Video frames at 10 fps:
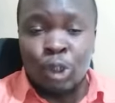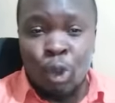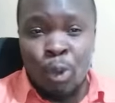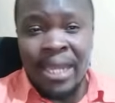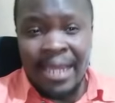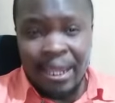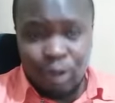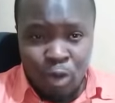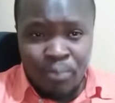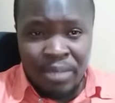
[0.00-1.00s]
to win
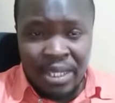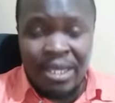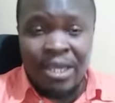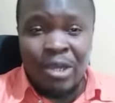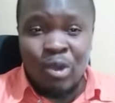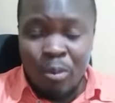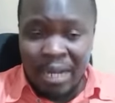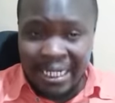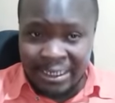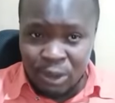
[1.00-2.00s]
Nairobi
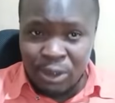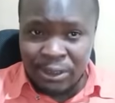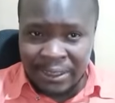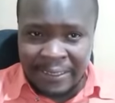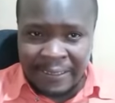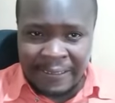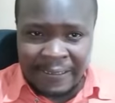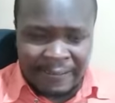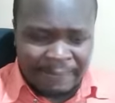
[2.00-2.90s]
gubernatorial seat.